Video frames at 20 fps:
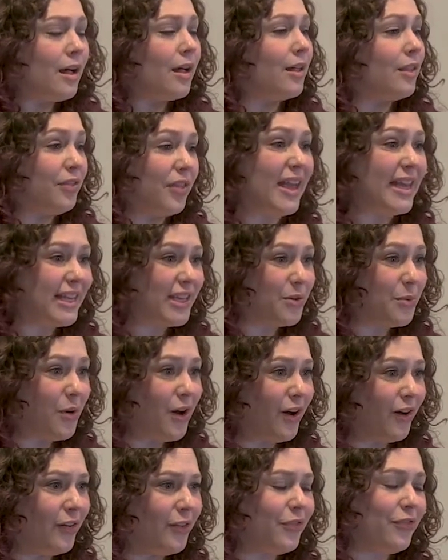Thank you
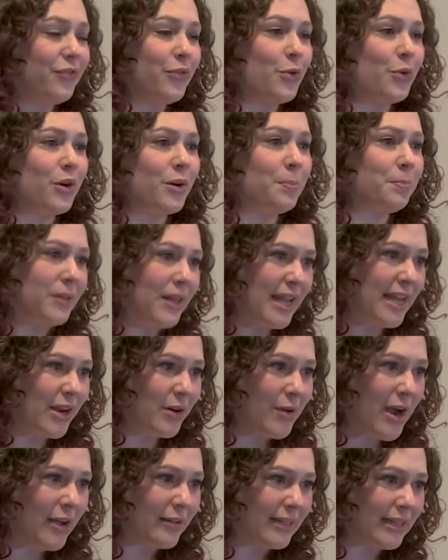all for playing
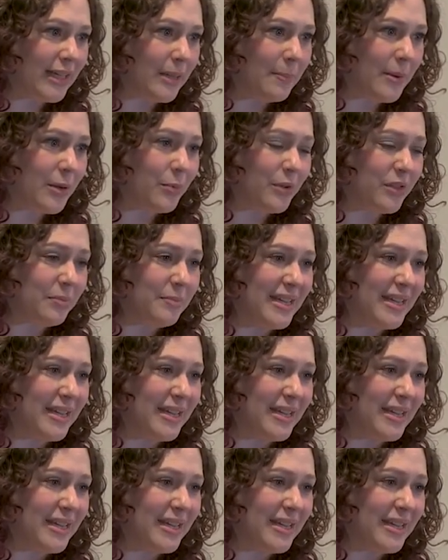around a little bit with me